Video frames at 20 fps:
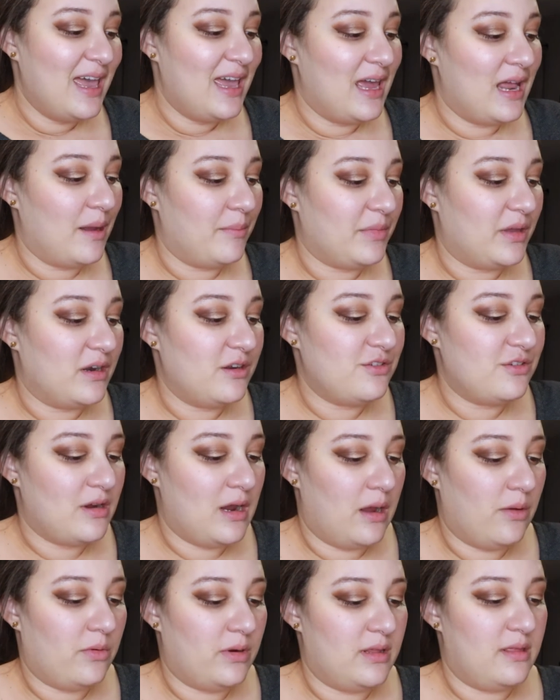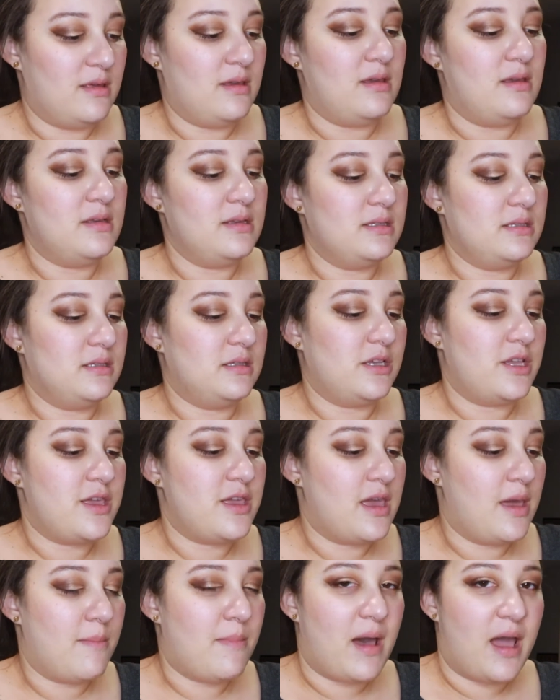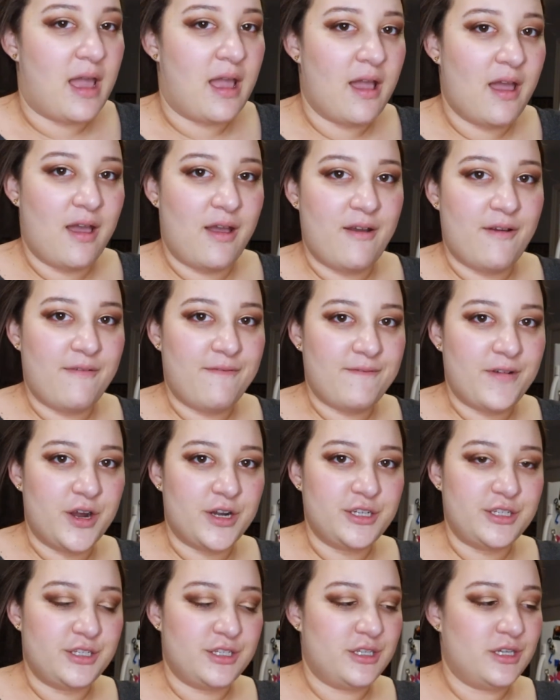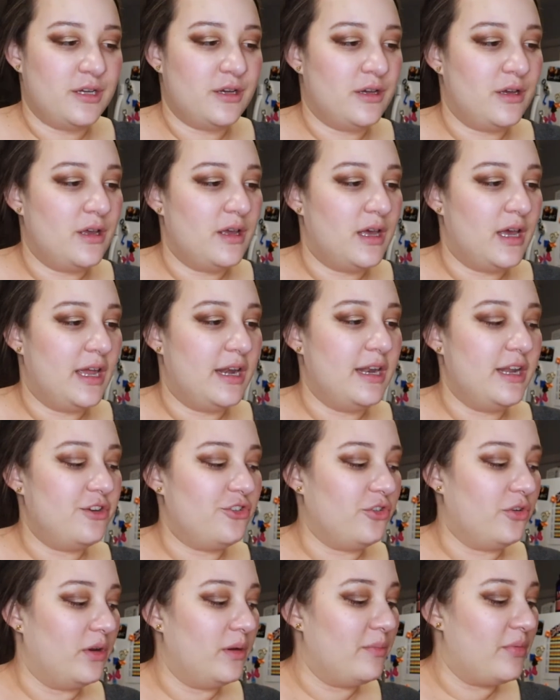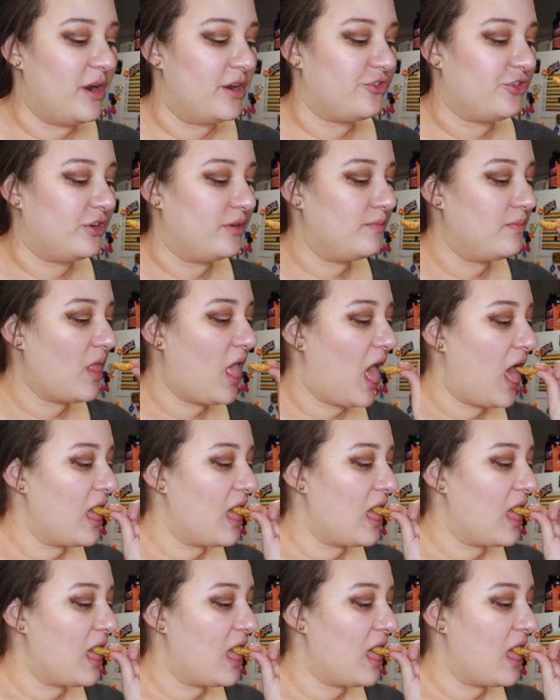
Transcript: And I'm gonna try one of these so you can get my first initial impression.